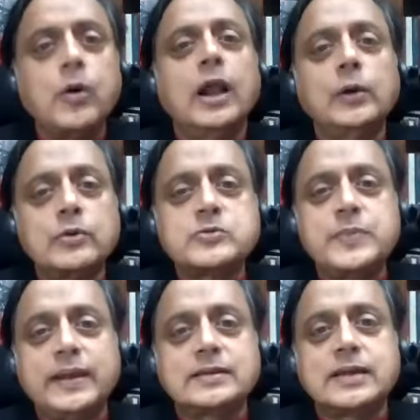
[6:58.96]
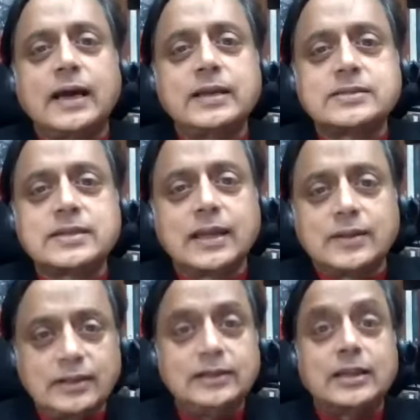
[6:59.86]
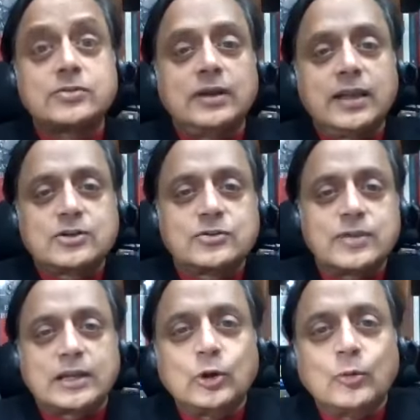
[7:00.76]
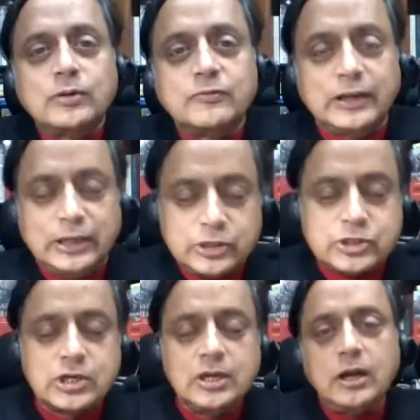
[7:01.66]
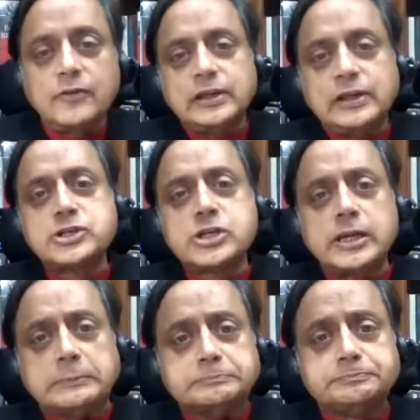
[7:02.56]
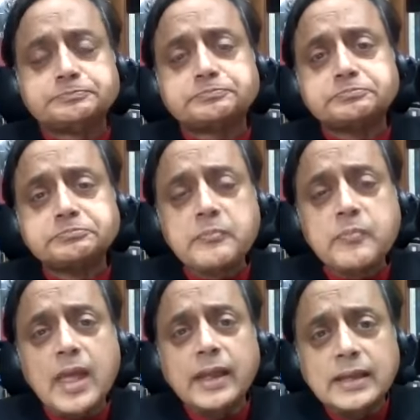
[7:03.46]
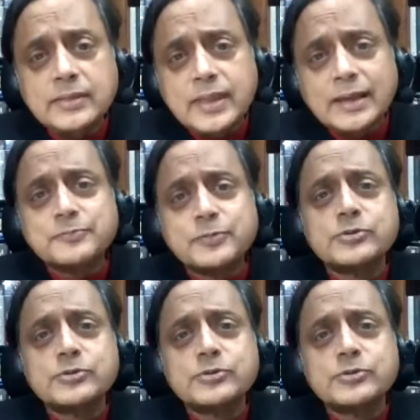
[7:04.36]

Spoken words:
world was being tied together literally into that global village of cliche. And in that